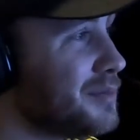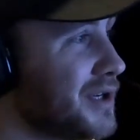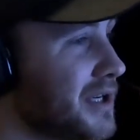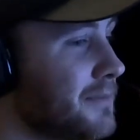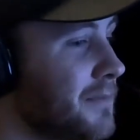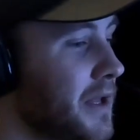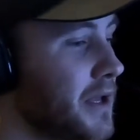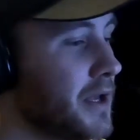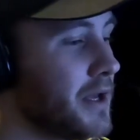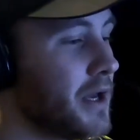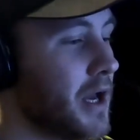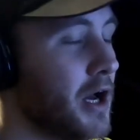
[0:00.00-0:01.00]
But
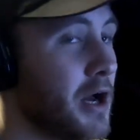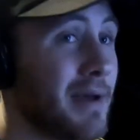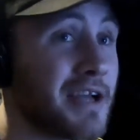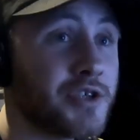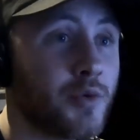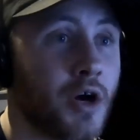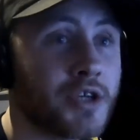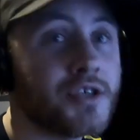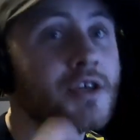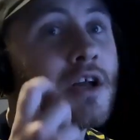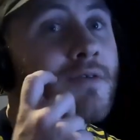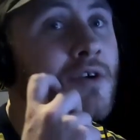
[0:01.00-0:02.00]
I'm actually watching
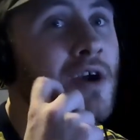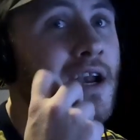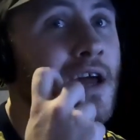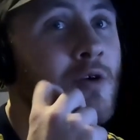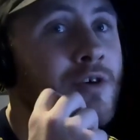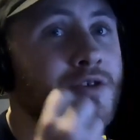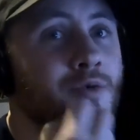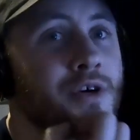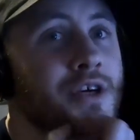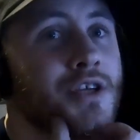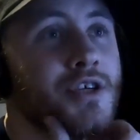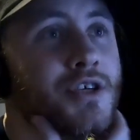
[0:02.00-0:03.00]
Donovan right now on
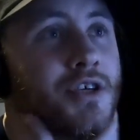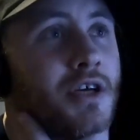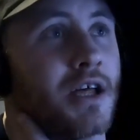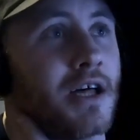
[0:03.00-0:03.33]
Twitch.